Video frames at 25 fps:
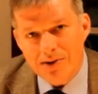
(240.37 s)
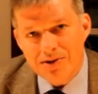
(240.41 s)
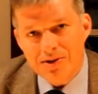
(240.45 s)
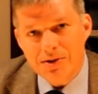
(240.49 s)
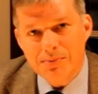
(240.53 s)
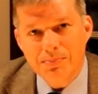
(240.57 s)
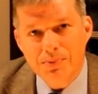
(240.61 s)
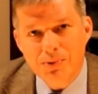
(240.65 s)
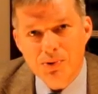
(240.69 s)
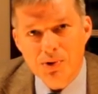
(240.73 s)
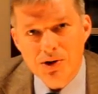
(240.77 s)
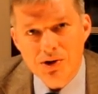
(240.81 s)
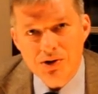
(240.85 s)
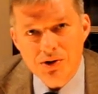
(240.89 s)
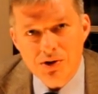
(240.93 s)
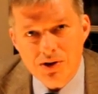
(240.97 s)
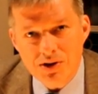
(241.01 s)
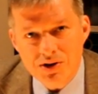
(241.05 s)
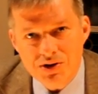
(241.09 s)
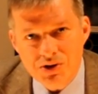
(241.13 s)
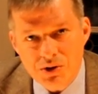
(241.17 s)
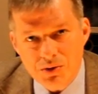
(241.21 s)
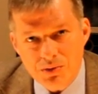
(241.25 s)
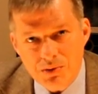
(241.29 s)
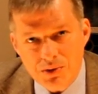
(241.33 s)
it's important to
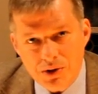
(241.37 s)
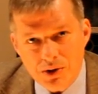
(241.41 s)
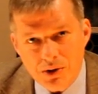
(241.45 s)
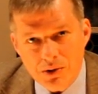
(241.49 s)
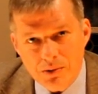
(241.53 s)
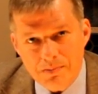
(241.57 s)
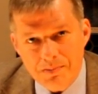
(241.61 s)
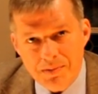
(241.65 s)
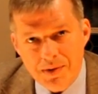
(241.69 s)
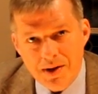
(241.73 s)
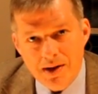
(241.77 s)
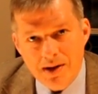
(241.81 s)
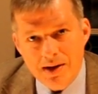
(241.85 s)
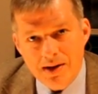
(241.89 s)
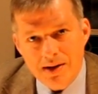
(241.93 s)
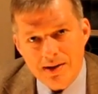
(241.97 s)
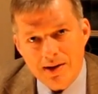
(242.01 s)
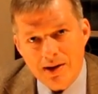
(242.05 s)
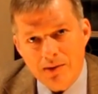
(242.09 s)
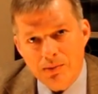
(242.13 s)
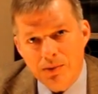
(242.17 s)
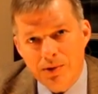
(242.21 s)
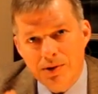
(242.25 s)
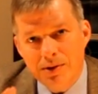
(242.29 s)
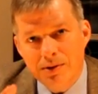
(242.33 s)
also note
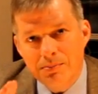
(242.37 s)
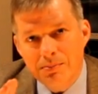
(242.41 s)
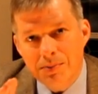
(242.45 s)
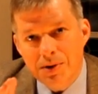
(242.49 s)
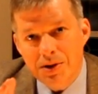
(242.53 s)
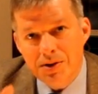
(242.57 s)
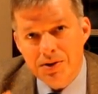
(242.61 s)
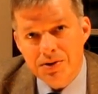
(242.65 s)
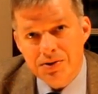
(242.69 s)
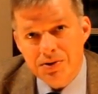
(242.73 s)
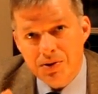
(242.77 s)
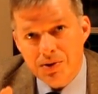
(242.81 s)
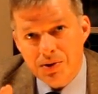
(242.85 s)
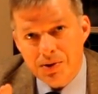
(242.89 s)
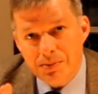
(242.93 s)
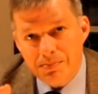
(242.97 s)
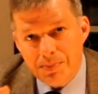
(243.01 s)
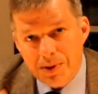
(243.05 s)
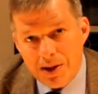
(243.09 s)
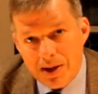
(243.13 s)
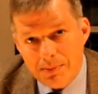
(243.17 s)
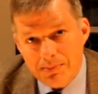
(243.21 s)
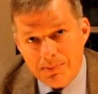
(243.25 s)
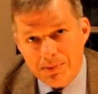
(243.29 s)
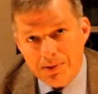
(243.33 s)
that when the Minnesota
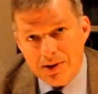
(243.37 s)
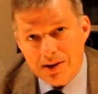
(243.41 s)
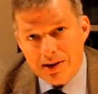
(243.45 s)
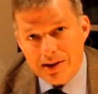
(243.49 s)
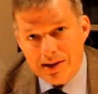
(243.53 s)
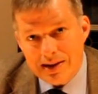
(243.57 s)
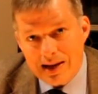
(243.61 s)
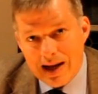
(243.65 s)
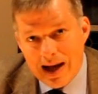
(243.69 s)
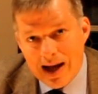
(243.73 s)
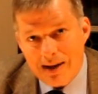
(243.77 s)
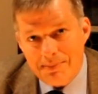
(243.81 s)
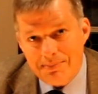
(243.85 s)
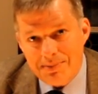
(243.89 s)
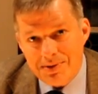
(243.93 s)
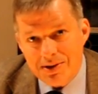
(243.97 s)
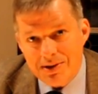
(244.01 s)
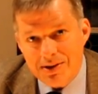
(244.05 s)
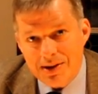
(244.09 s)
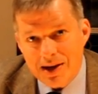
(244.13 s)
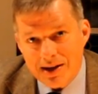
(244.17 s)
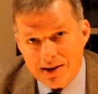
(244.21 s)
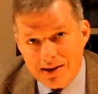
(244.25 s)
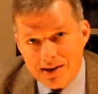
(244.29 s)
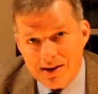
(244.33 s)
people adopted
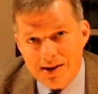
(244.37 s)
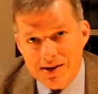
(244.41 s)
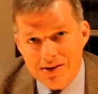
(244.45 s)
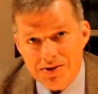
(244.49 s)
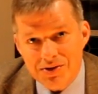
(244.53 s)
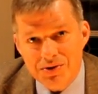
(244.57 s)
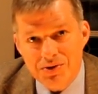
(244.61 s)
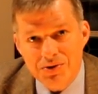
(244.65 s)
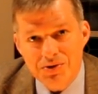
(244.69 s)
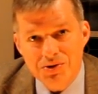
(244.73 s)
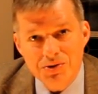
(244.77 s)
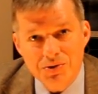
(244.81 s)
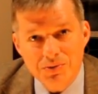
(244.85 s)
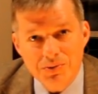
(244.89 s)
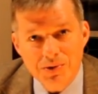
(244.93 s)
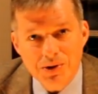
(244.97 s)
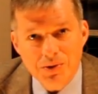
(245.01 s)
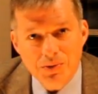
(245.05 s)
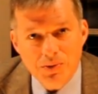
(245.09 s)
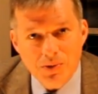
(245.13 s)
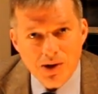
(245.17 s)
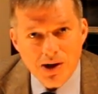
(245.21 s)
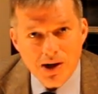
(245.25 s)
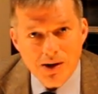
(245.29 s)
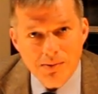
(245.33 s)
that constitutional
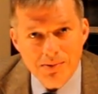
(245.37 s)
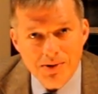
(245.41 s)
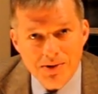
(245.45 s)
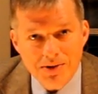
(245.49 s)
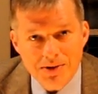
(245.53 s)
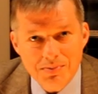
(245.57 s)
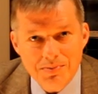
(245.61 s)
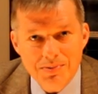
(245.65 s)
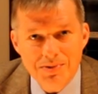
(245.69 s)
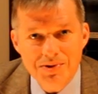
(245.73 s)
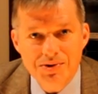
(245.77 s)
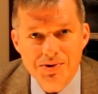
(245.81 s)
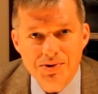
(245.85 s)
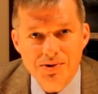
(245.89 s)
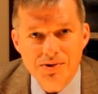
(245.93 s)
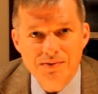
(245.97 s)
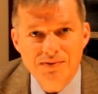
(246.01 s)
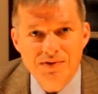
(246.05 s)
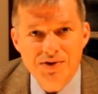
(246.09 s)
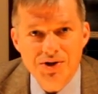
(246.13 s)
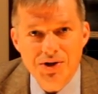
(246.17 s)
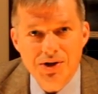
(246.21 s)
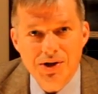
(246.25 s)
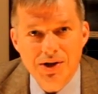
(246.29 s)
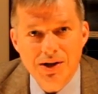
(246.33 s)
requirement to preserve
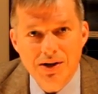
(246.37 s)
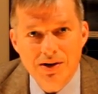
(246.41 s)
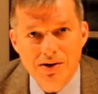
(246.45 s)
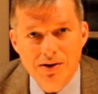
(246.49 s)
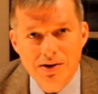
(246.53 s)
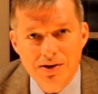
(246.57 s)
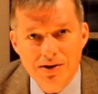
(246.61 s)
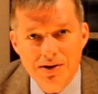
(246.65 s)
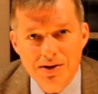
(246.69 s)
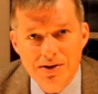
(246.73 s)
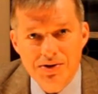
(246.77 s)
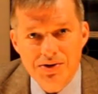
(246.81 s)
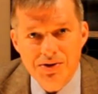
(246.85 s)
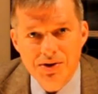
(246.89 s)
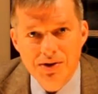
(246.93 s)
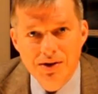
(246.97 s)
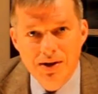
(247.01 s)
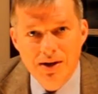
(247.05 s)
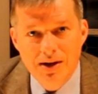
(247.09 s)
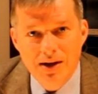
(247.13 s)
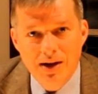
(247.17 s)
fishing heritage,